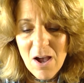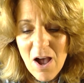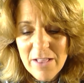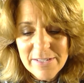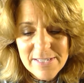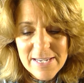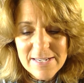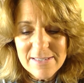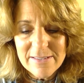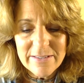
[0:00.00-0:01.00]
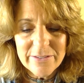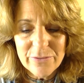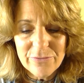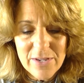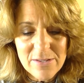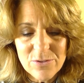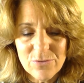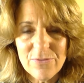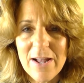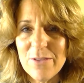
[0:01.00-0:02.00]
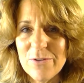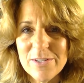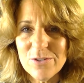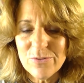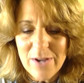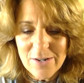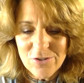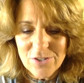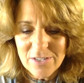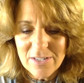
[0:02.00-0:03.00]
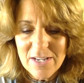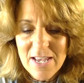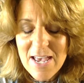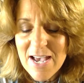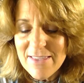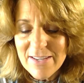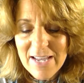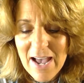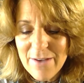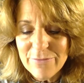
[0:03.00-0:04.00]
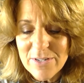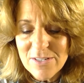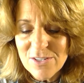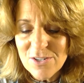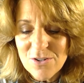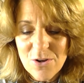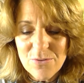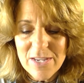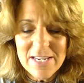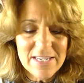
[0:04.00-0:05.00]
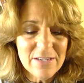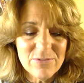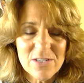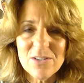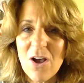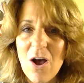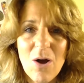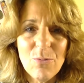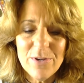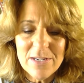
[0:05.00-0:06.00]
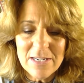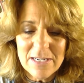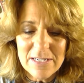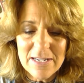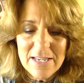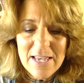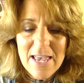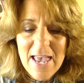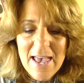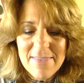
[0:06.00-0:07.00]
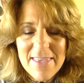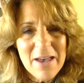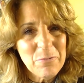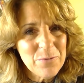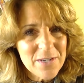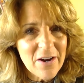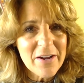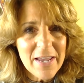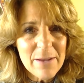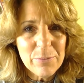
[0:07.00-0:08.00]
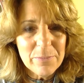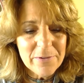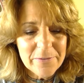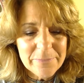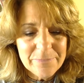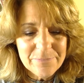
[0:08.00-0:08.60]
All it takes is a little faith to follow His direction and the confidence to know that He gives us all we need and that we are capable.